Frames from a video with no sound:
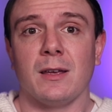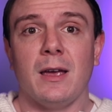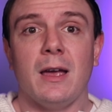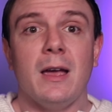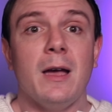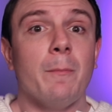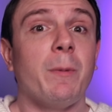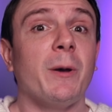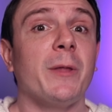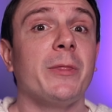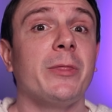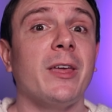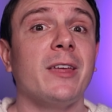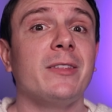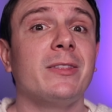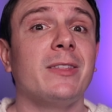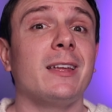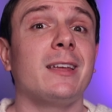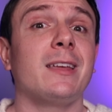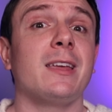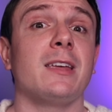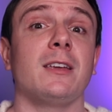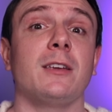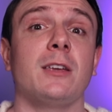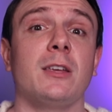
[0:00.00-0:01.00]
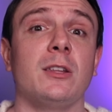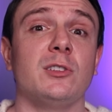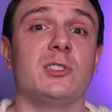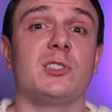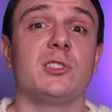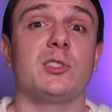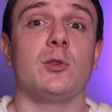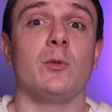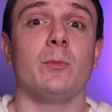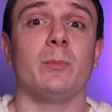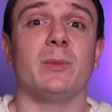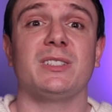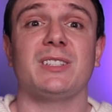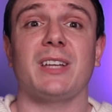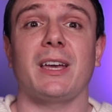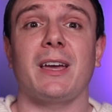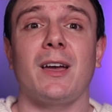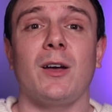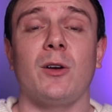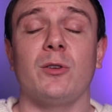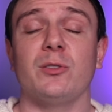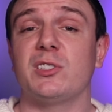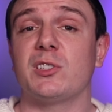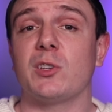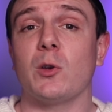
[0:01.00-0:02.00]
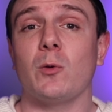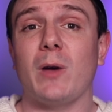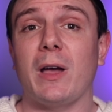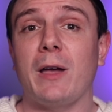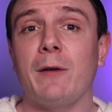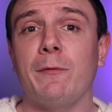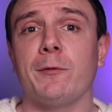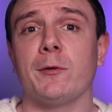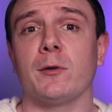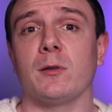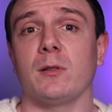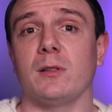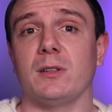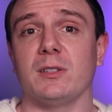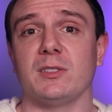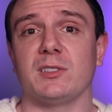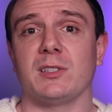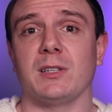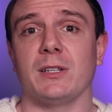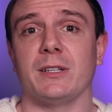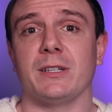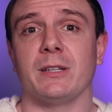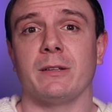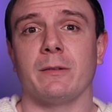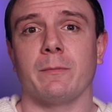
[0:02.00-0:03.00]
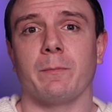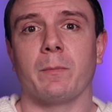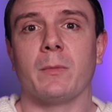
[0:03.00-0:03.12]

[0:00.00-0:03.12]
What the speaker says: but that they can consume a town so effortlessly.